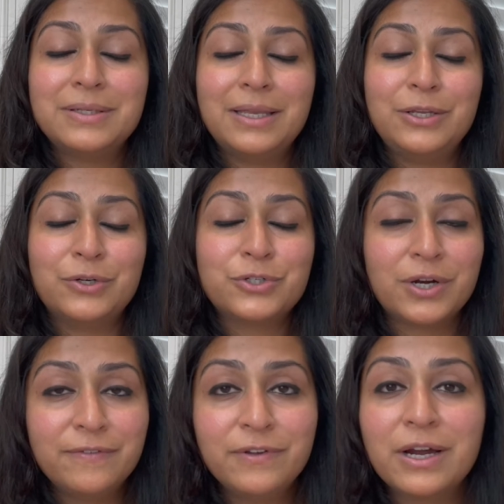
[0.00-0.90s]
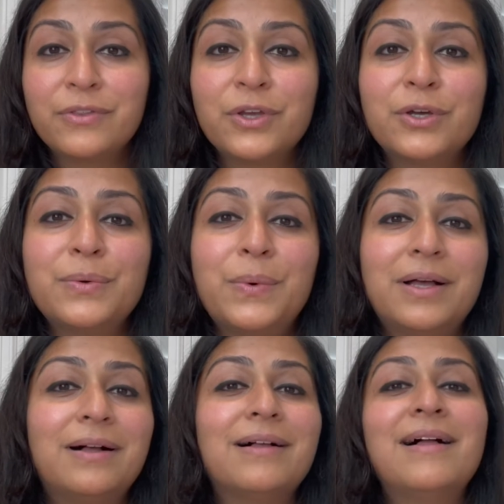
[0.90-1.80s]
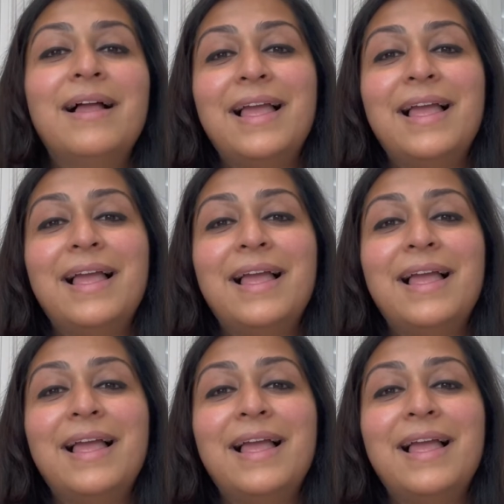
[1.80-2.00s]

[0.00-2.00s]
and you're trying to figure out the goodwill,